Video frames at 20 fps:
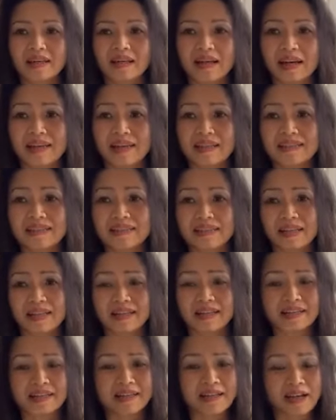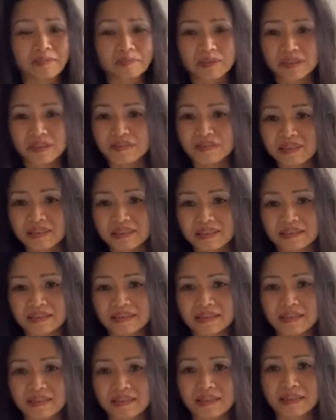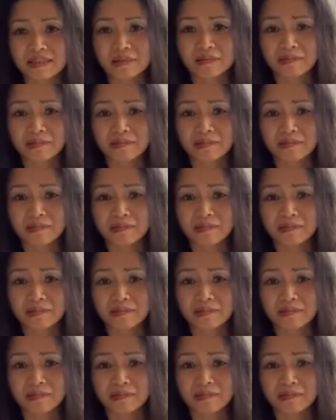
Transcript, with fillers: I had done a number of stints in